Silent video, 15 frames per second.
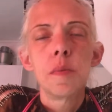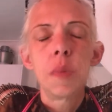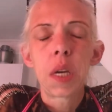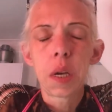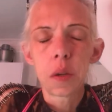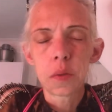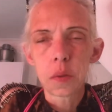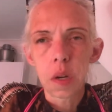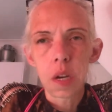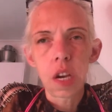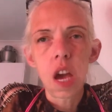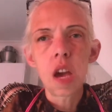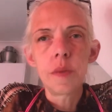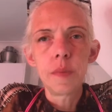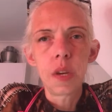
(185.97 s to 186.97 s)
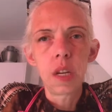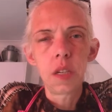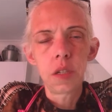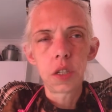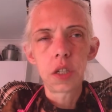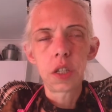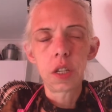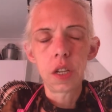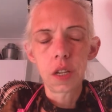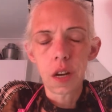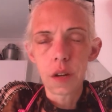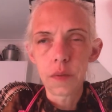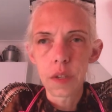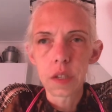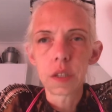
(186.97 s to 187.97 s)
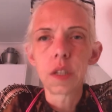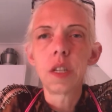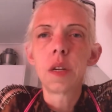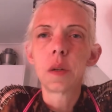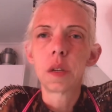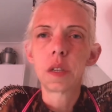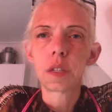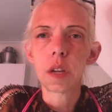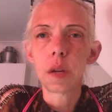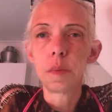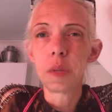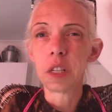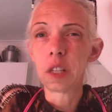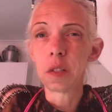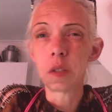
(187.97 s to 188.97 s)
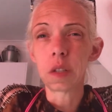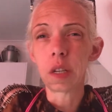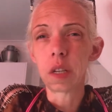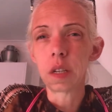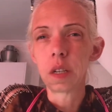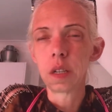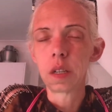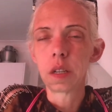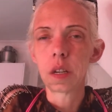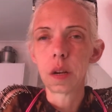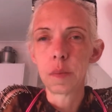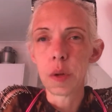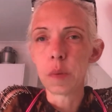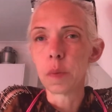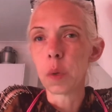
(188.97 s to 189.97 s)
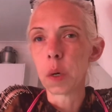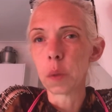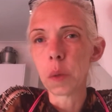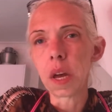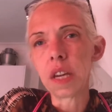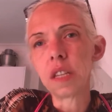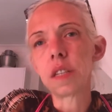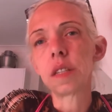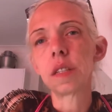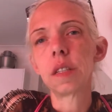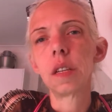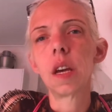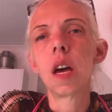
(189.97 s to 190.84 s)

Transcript: because when I came in, she obviously noticed I'd been losing a bit more weight,